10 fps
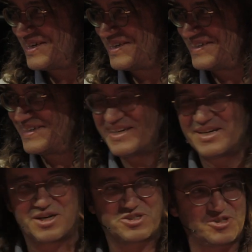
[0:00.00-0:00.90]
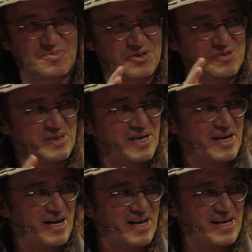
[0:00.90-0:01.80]
And a superhuman
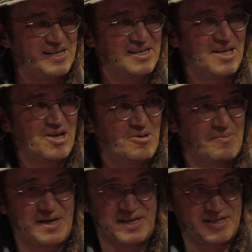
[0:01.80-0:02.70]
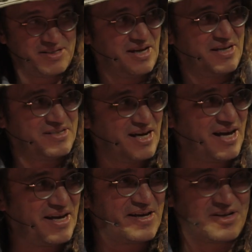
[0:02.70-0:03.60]
AI may not
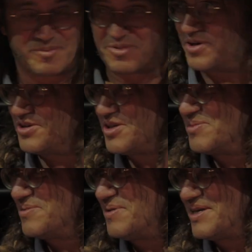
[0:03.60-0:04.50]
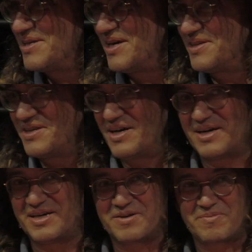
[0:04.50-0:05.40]
die, an upgraded human may not
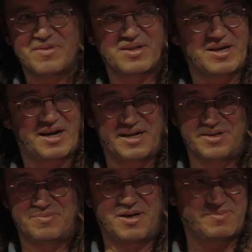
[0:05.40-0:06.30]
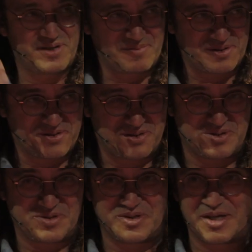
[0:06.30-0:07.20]
die, and may be able.
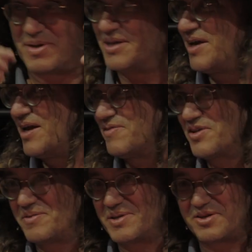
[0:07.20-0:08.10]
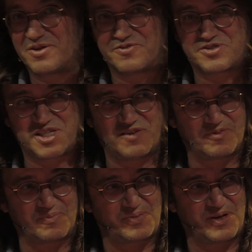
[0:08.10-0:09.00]
They may not have a limit of
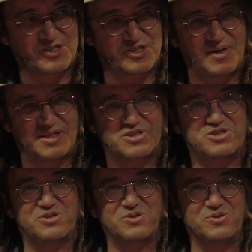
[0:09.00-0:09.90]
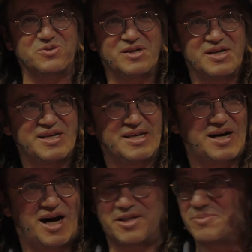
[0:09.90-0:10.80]
7 plus or minus 2
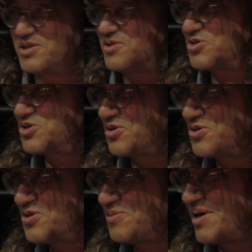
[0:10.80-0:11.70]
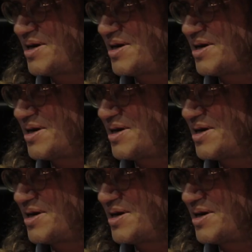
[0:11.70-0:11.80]
items in their short-term